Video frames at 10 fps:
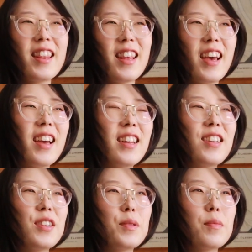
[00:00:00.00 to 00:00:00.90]

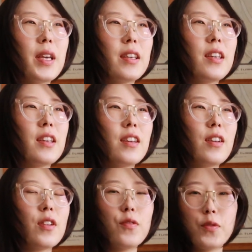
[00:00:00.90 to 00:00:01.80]
than
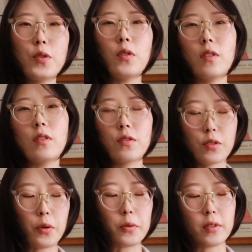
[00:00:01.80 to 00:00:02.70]
making
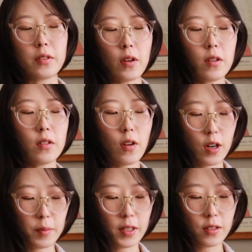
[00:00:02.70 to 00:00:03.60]
full-grown adult
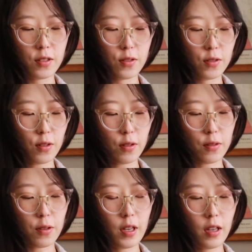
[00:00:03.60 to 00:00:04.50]
garments.
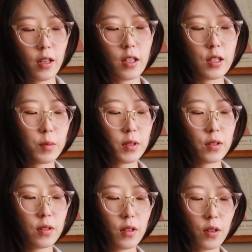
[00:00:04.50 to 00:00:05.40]
So it's
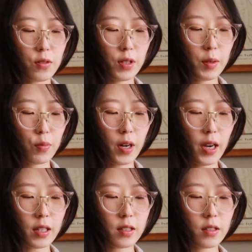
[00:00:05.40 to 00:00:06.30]
been a great
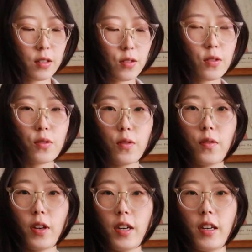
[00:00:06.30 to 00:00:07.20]
practice so
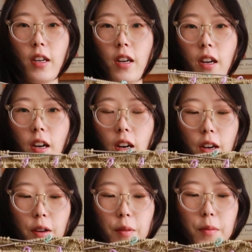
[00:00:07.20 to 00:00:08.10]
far.
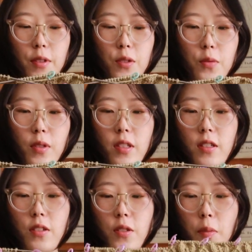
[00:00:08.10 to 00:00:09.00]
This one
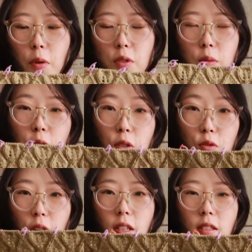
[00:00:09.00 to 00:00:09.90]
is supposed to be a
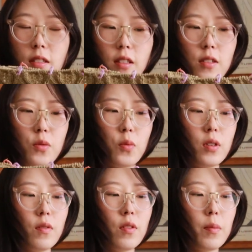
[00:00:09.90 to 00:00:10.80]
dress. It's
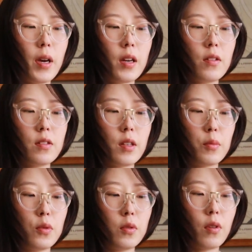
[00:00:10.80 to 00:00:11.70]
one of the patterns I
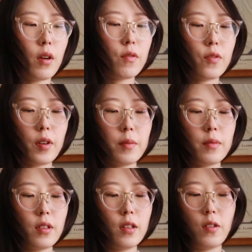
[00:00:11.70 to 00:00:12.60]
pulled off
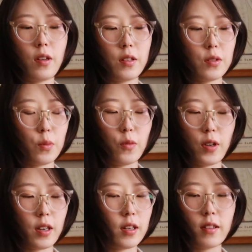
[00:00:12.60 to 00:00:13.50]
from the internet
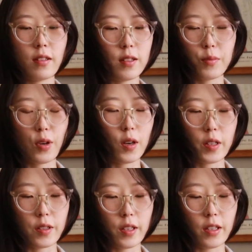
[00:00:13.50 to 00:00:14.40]
somewhere. I'll
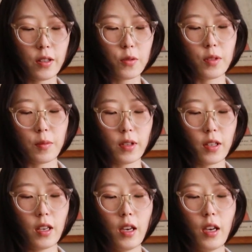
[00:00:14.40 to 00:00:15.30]
probably link it or something.